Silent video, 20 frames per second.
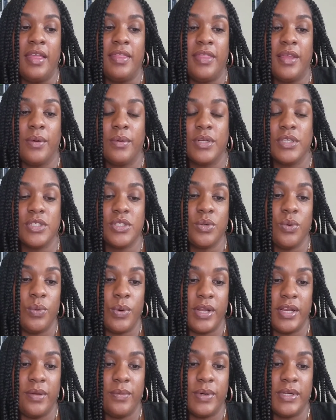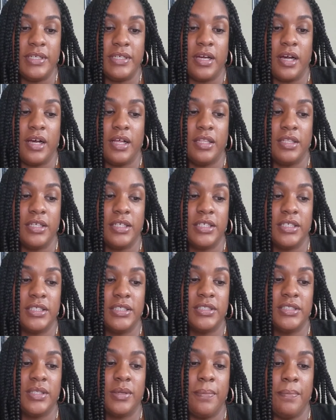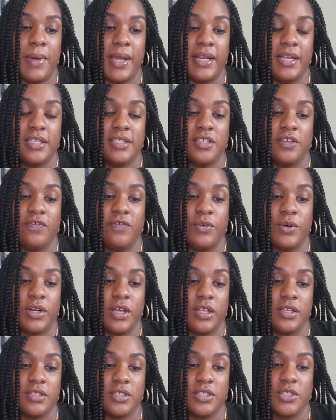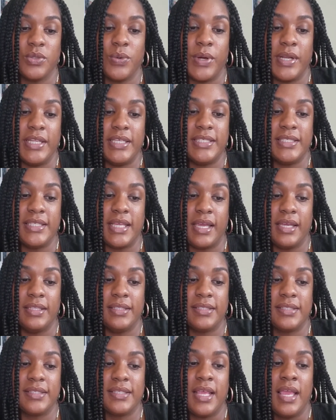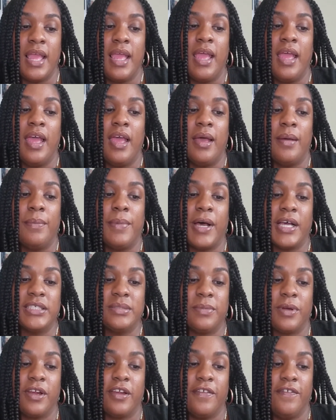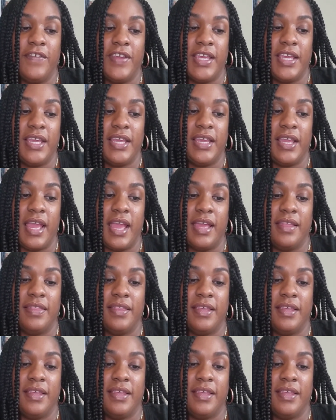there was $21 minus the $4.20 Poshmark fee and